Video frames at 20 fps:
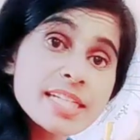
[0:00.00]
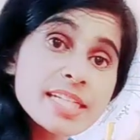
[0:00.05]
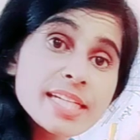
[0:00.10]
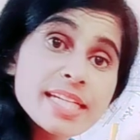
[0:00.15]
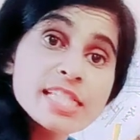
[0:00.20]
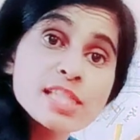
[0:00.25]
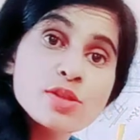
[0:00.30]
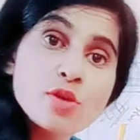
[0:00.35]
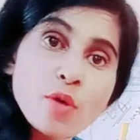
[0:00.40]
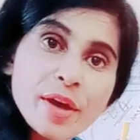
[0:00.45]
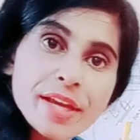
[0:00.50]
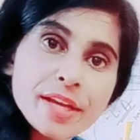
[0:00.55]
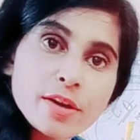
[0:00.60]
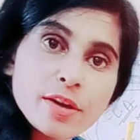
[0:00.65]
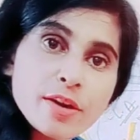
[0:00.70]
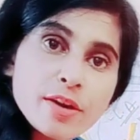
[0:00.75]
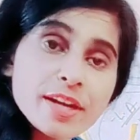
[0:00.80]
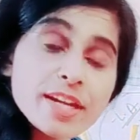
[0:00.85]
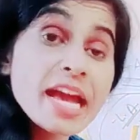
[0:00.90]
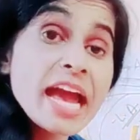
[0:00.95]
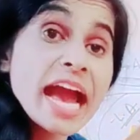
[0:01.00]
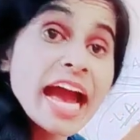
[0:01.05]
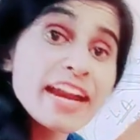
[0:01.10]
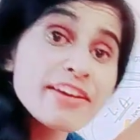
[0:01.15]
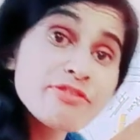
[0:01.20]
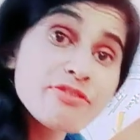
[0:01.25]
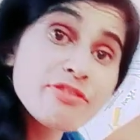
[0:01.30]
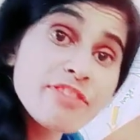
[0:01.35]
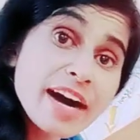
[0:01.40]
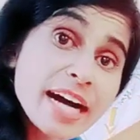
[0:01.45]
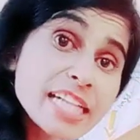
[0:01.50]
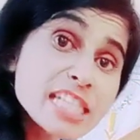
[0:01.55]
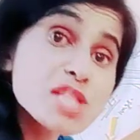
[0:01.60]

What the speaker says: is going on. And once